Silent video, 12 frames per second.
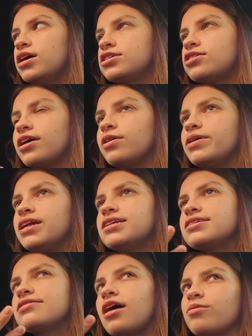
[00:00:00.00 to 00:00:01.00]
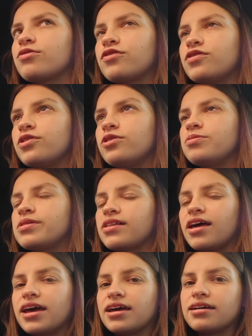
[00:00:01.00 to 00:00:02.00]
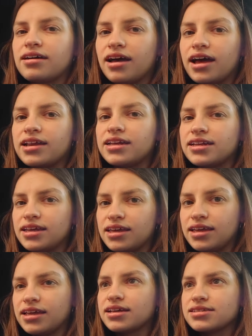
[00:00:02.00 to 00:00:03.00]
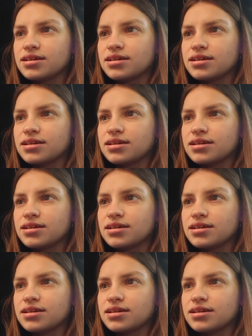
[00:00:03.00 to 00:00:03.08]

So like we didn't stop for food, but like I need to eat at